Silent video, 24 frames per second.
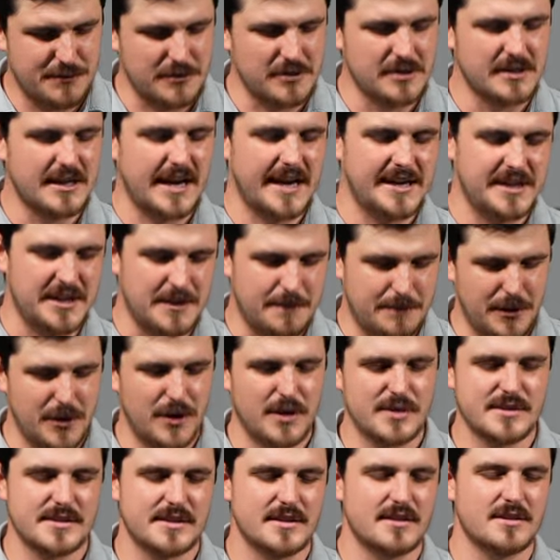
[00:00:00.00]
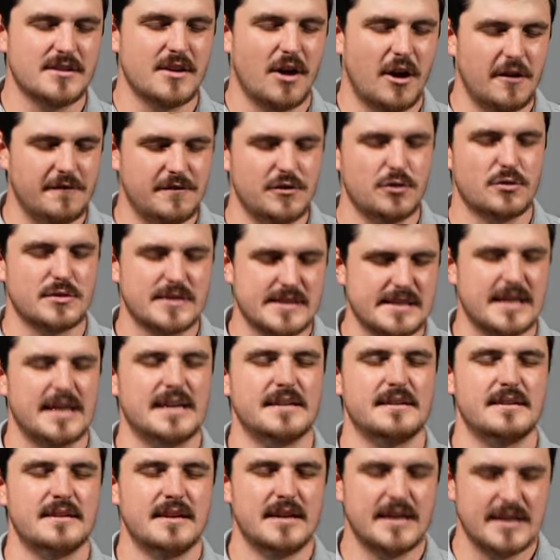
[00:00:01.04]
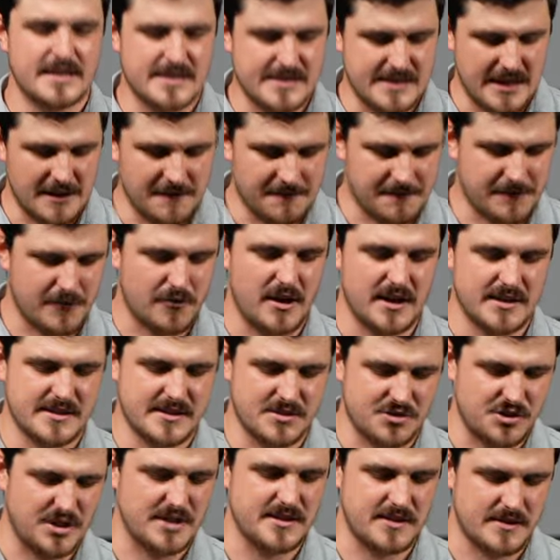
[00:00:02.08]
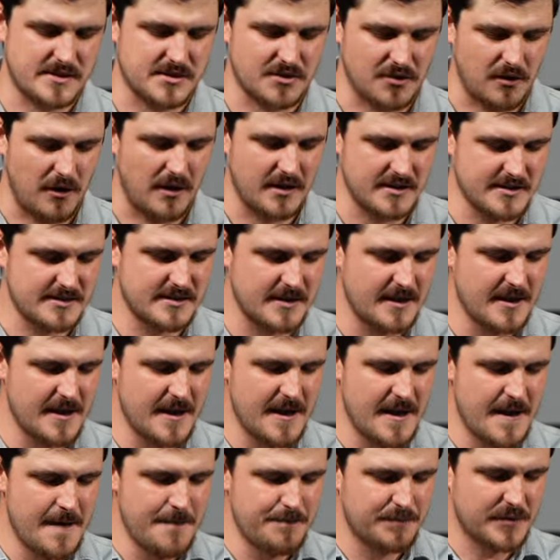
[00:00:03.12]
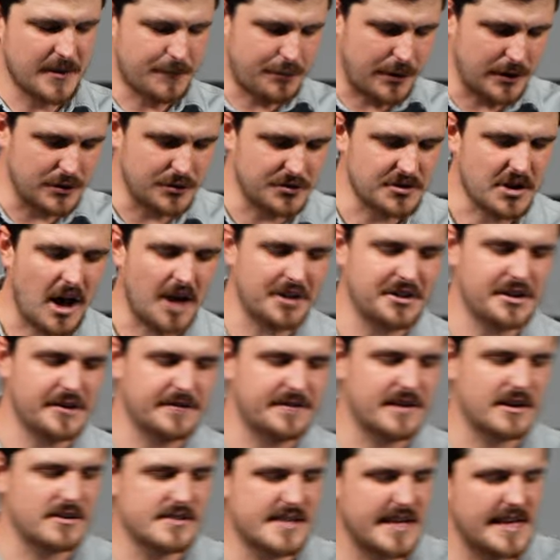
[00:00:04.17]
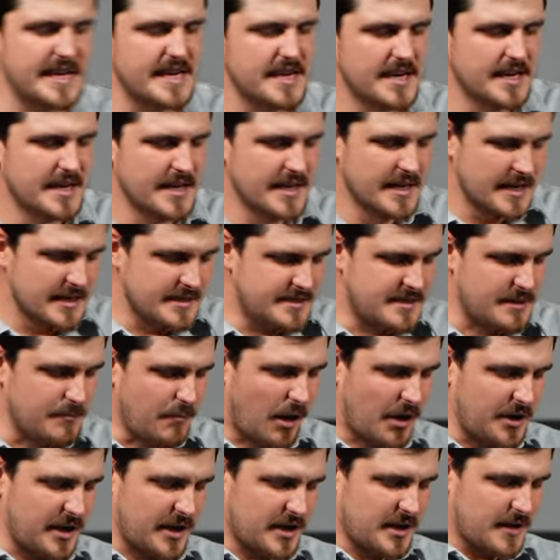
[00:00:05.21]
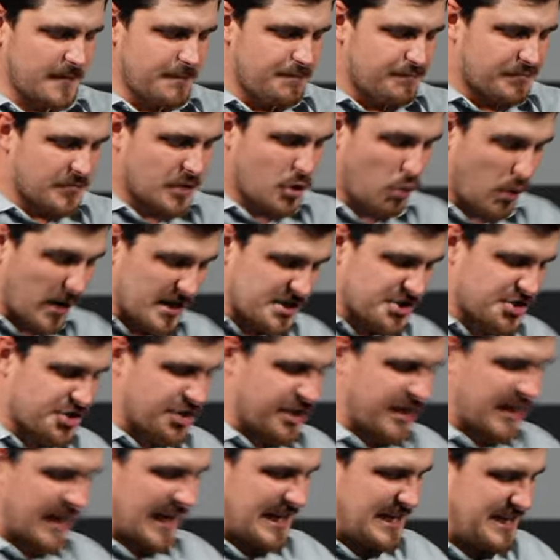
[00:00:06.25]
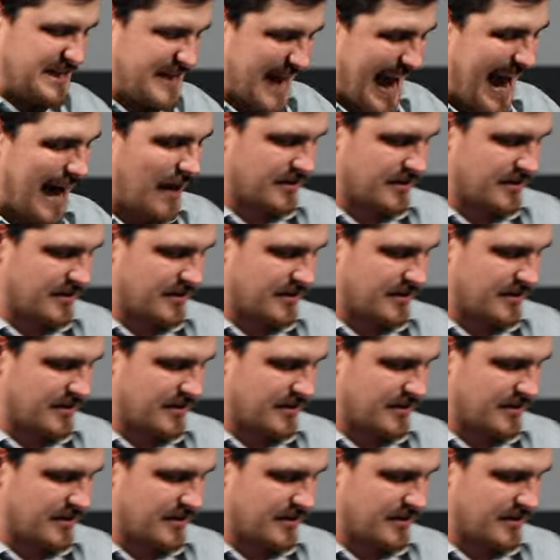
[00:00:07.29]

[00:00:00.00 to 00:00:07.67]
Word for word: and in the person of your Son sent for us, Jesus Christ. Pray, Lord God, that if there is any demonic questioning and doubts